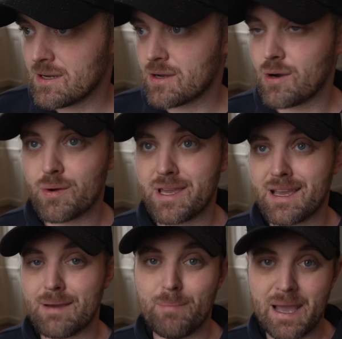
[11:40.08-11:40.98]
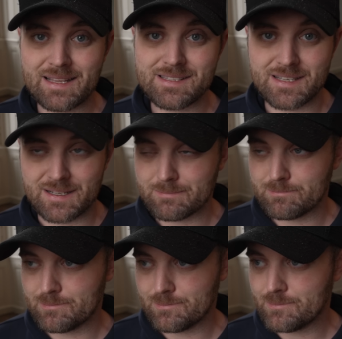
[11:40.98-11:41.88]
caulking and painting.
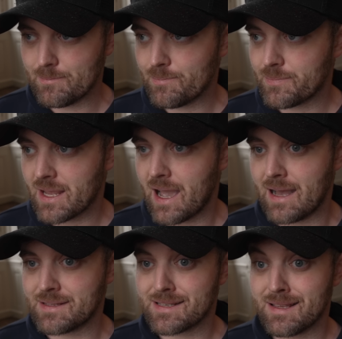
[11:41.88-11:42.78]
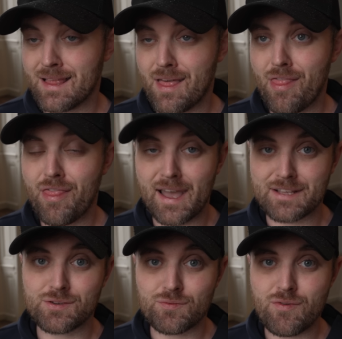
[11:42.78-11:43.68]
And
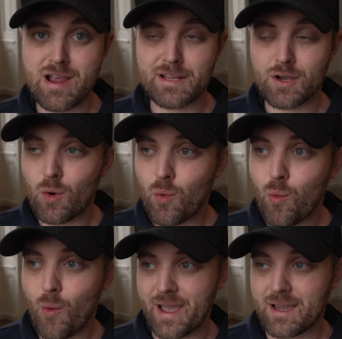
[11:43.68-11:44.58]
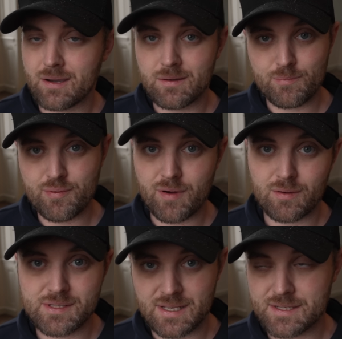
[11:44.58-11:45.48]
that's a really quick
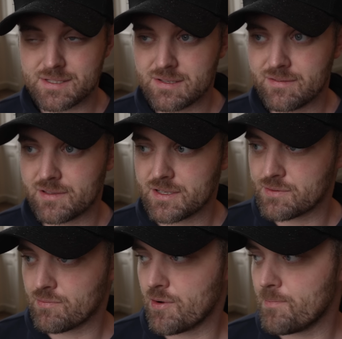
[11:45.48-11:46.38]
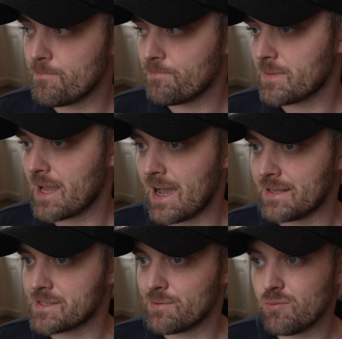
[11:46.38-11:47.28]
process for this room.
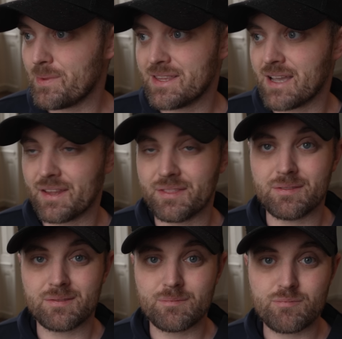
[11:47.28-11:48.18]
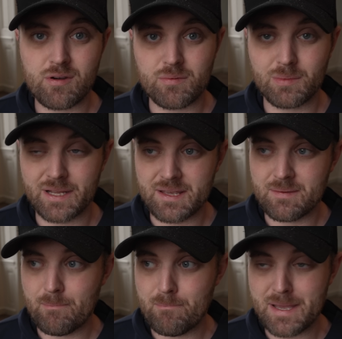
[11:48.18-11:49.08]
And it will be done
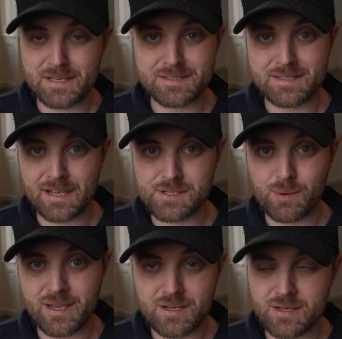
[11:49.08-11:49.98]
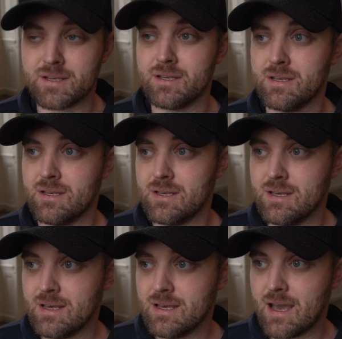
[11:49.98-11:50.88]
probably mid next week.
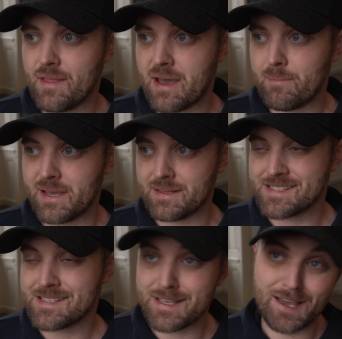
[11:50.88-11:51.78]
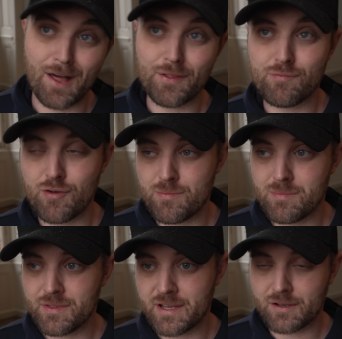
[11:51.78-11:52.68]
And that means the other
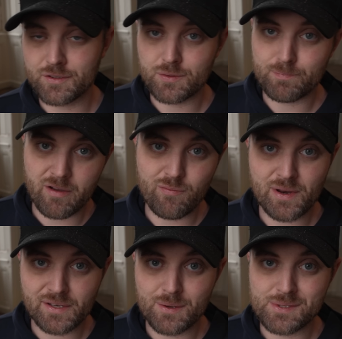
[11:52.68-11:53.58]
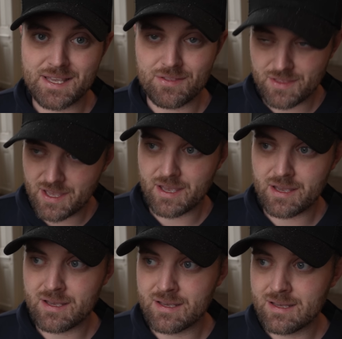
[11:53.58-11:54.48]
room, then I can do both windows in
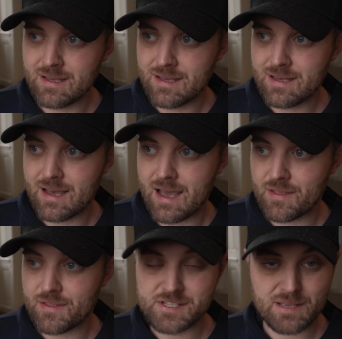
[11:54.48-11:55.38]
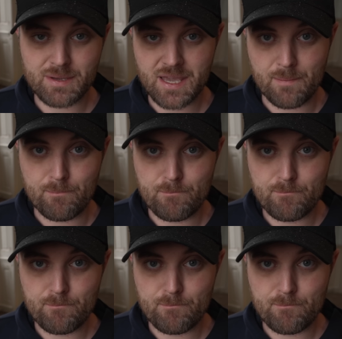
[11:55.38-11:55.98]
there and then the same again.